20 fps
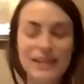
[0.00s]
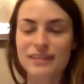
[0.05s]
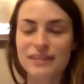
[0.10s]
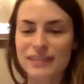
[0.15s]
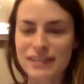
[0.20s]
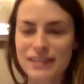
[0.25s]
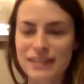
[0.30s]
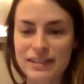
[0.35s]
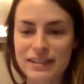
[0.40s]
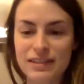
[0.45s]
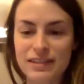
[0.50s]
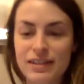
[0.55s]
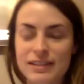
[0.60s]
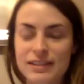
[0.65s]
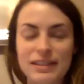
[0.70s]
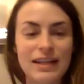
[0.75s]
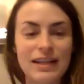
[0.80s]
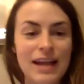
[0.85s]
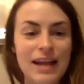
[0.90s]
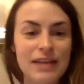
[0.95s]
that it does,
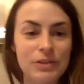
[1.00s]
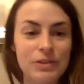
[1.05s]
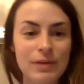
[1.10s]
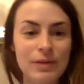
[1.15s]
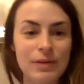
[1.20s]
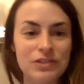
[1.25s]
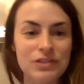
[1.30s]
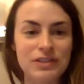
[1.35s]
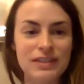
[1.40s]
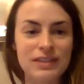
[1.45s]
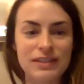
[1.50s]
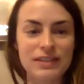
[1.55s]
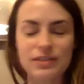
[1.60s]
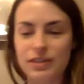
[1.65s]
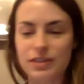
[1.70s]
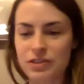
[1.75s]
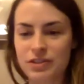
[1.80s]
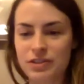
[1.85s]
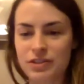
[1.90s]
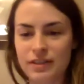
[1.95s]
and I, you actually
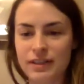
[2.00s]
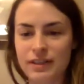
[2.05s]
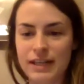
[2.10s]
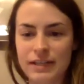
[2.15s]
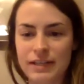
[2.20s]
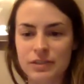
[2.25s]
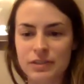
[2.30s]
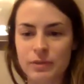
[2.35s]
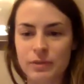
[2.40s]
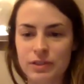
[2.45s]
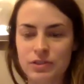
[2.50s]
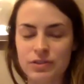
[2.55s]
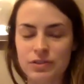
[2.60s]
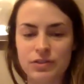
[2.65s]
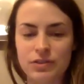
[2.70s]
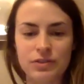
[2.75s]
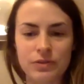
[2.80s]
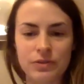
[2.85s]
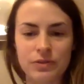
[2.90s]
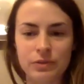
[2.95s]
touched on the next question
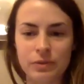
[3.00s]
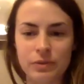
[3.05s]
too.